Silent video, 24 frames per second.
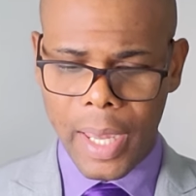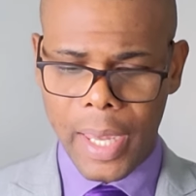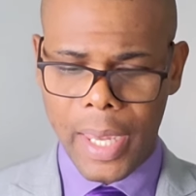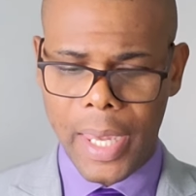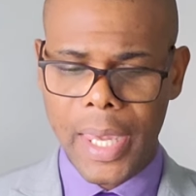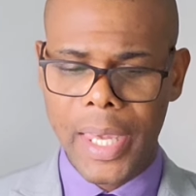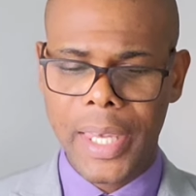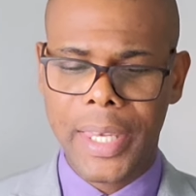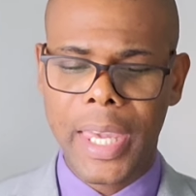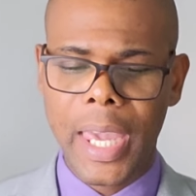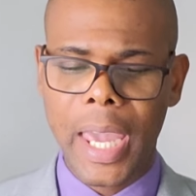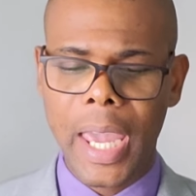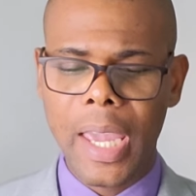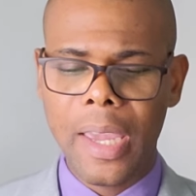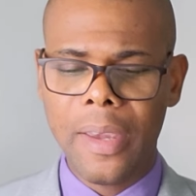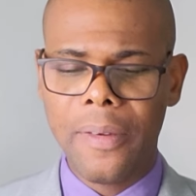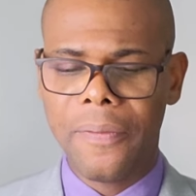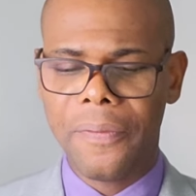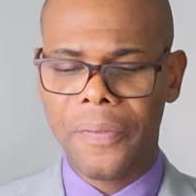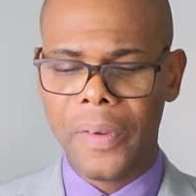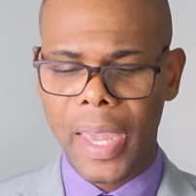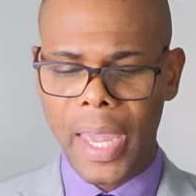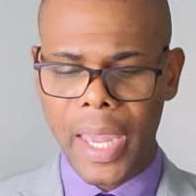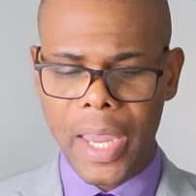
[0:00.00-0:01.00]
he
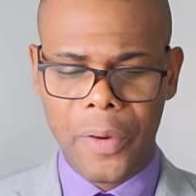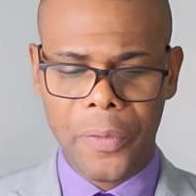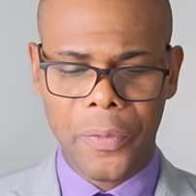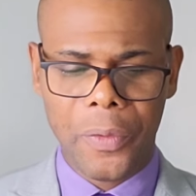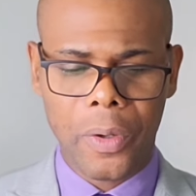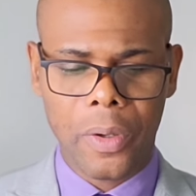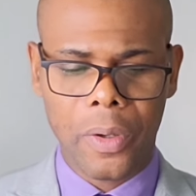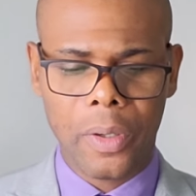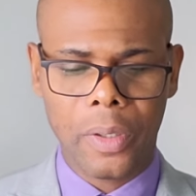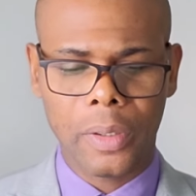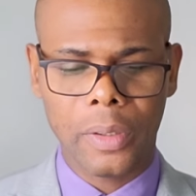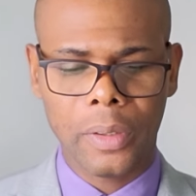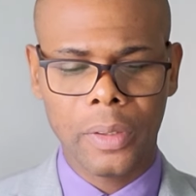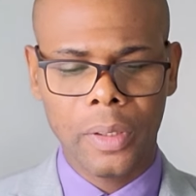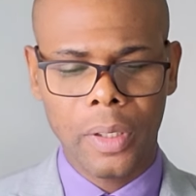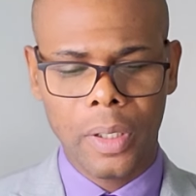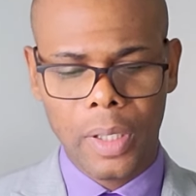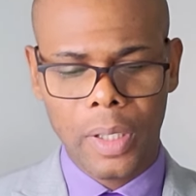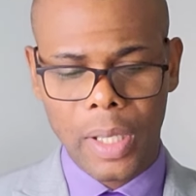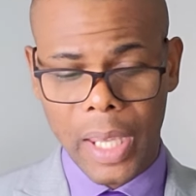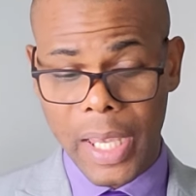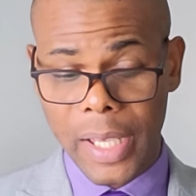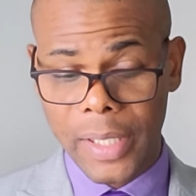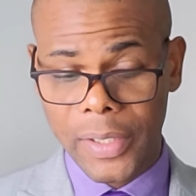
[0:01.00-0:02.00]
gave Aaron,
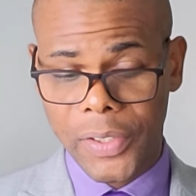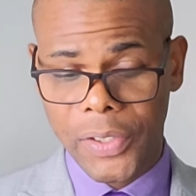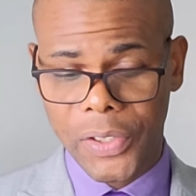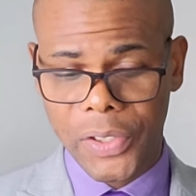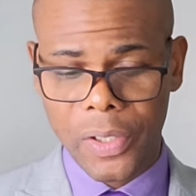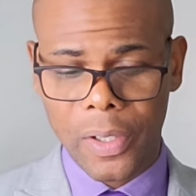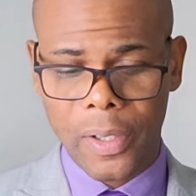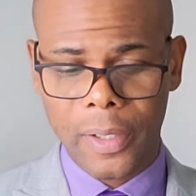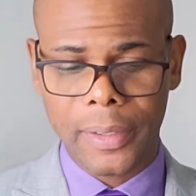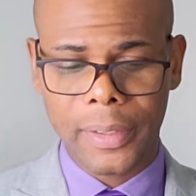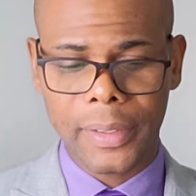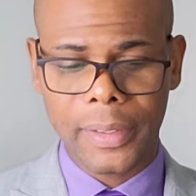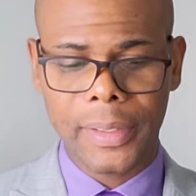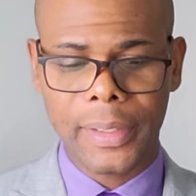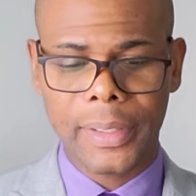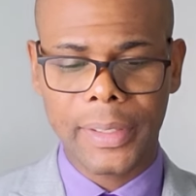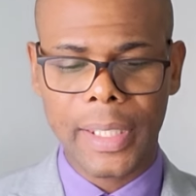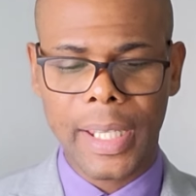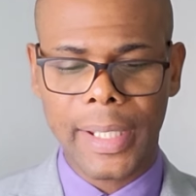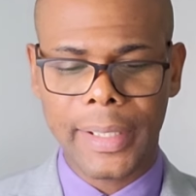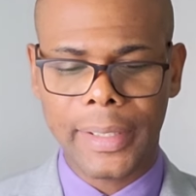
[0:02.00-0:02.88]
his sons,